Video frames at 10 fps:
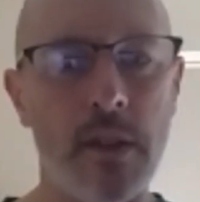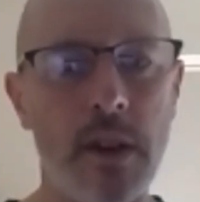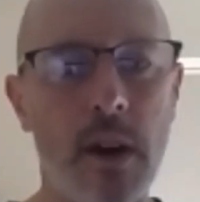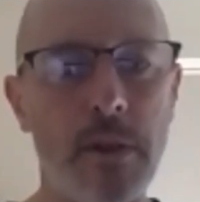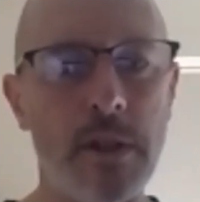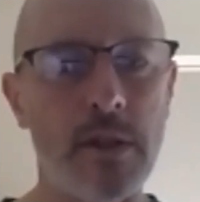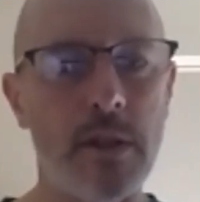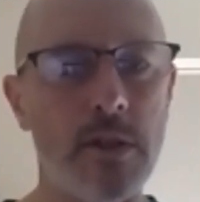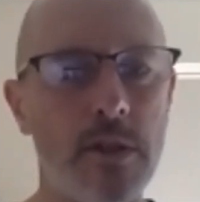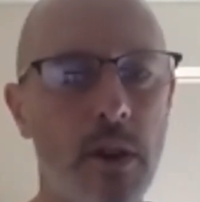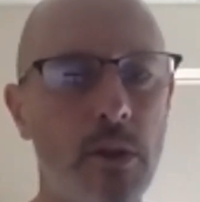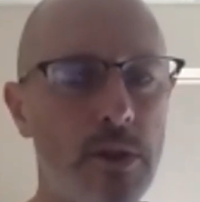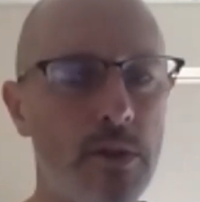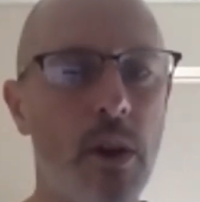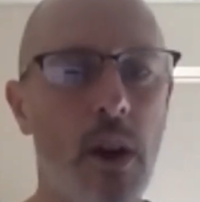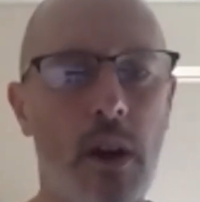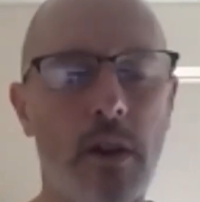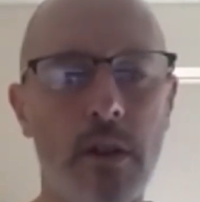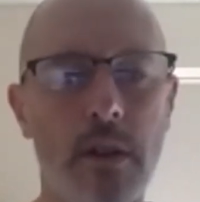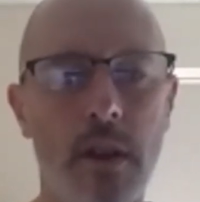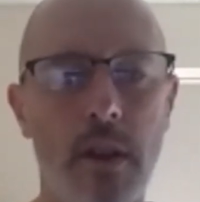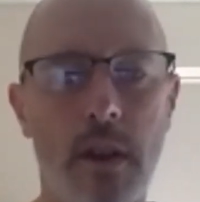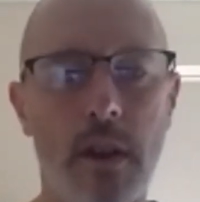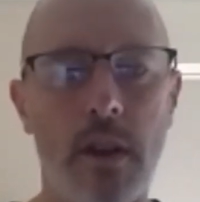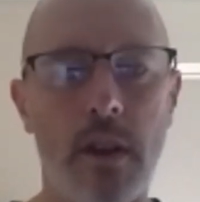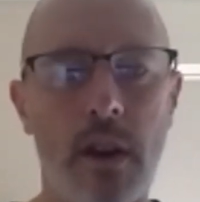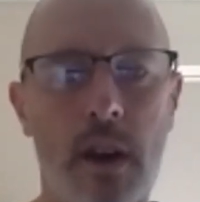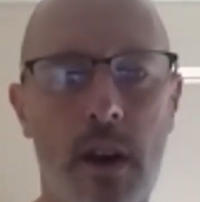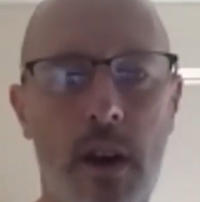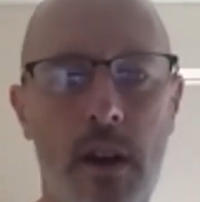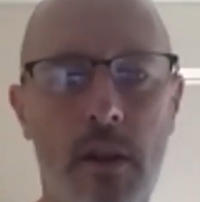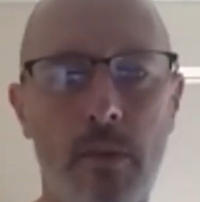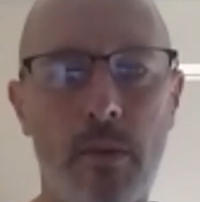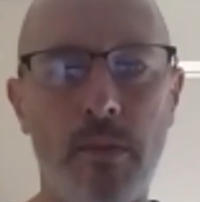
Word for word: the competition is so strong. Um,